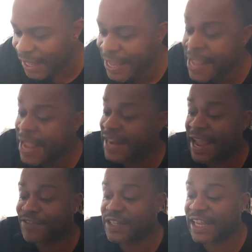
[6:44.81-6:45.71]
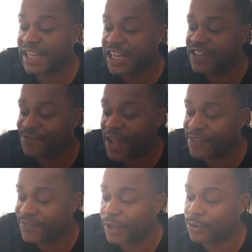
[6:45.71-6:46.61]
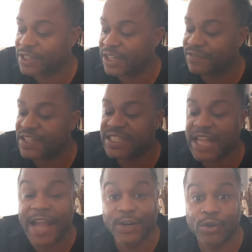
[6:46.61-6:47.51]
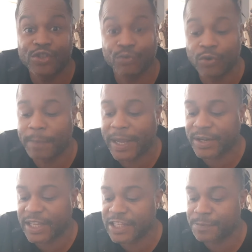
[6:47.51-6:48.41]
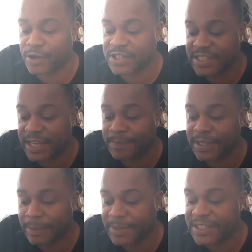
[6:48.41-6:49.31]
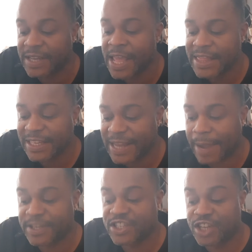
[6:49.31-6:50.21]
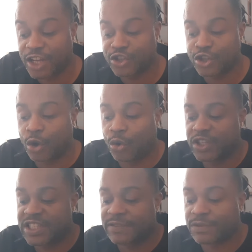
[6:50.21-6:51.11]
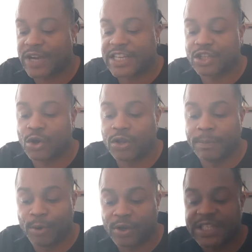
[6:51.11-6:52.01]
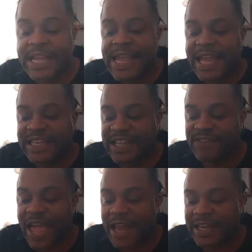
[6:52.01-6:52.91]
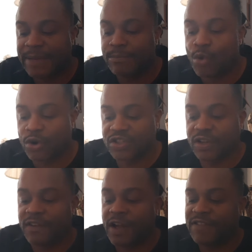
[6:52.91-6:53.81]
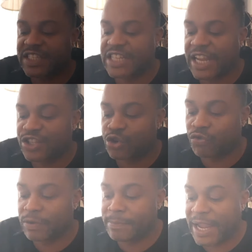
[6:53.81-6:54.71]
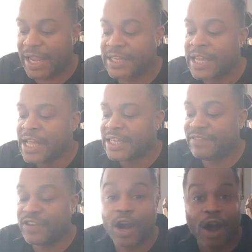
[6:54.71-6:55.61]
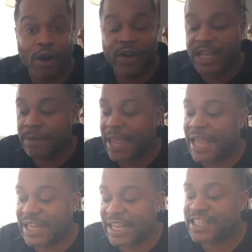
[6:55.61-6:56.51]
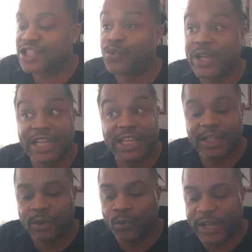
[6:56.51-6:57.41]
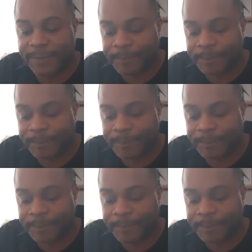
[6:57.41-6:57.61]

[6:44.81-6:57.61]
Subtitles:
And after they each failed to even sign on to Ruth Bader Ginsburg's attempt to limit the damage done to the oldest civil rights law in the books and give Allen a morsel of a chance on remand, leaving her, him, and it swinging in the wind.